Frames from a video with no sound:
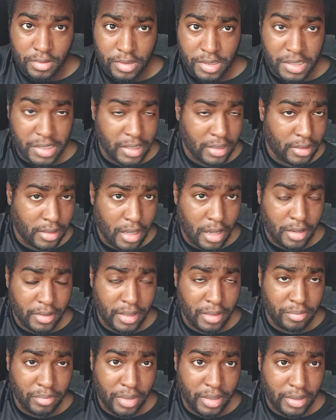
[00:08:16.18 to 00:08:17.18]
sitting all
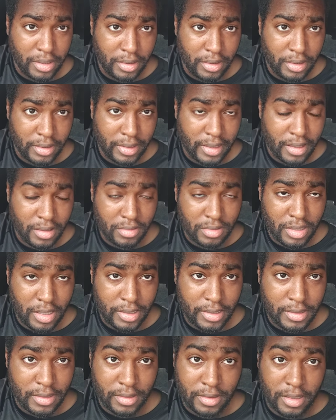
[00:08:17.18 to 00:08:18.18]
that money in the account
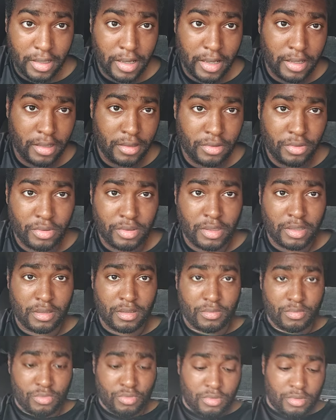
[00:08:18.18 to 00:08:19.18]
like that. Yeah, I ain't doing that
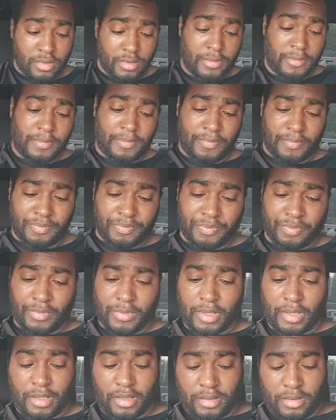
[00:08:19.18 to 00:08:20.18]
no more.
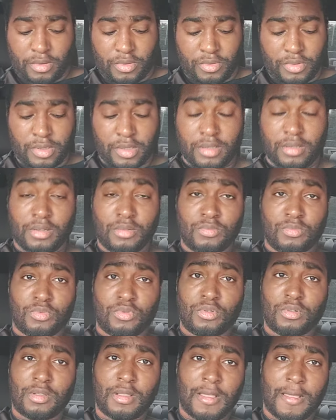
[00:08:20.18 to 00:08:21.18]
I ain't doing that no
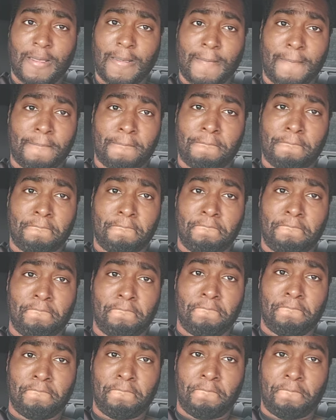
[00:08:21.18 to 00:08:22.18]
more. Mm
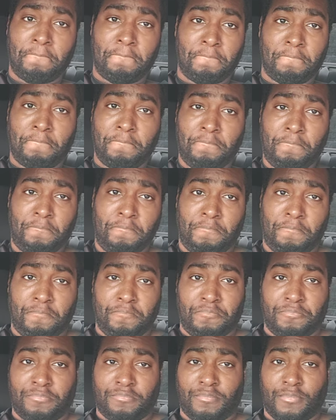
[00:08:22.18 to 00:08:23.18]
-mm.
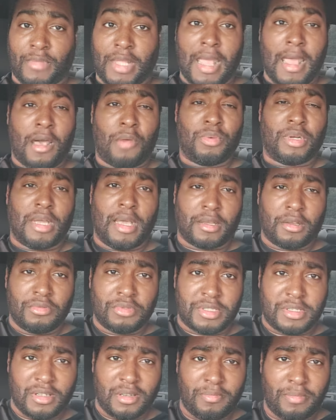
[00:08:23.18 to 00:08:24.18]
Mm. Now when I
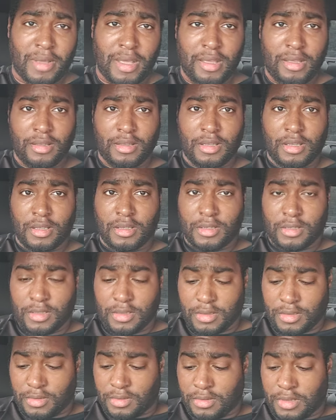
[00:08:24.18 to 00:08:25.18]
go to the bank,
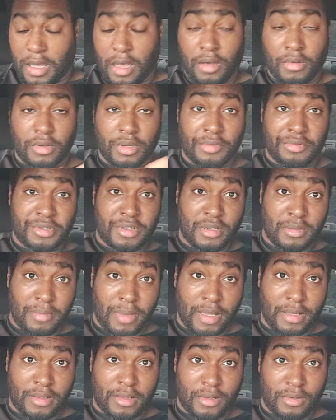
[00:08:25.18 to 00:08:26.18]
I don't go to the
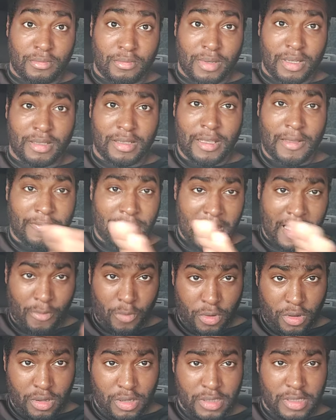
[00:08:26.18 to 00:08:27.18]
bank though. But if I
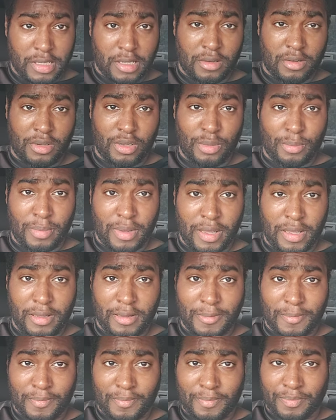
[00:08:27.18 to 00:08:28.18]
was to go to the
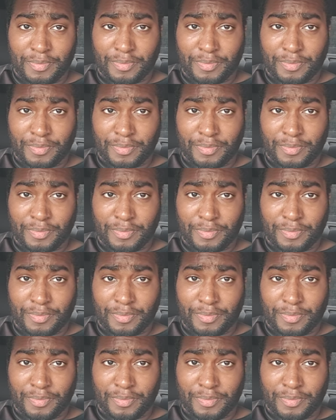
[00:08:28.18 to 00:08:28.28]
bank,